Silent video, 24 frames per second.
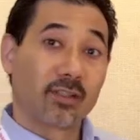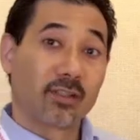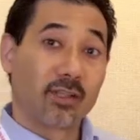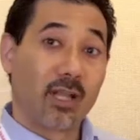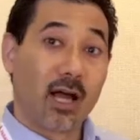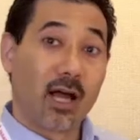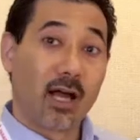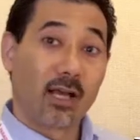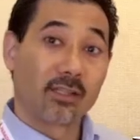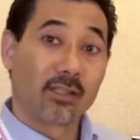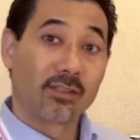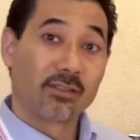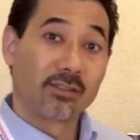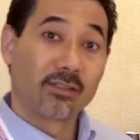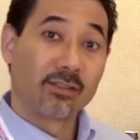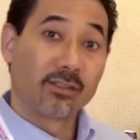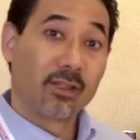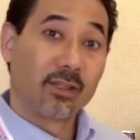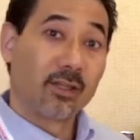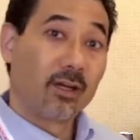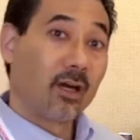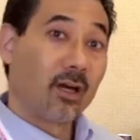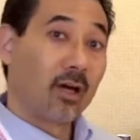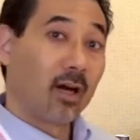clocks
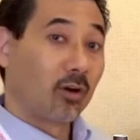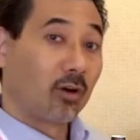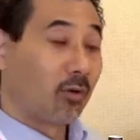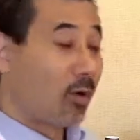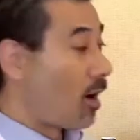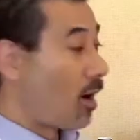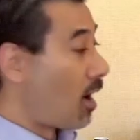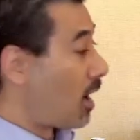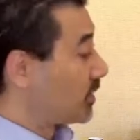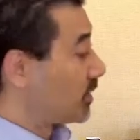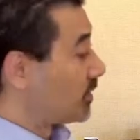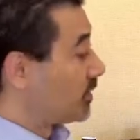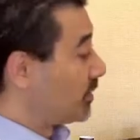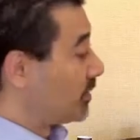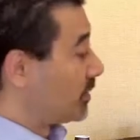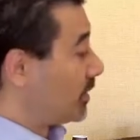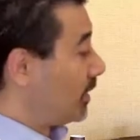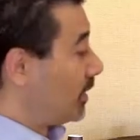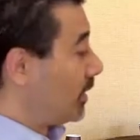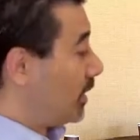across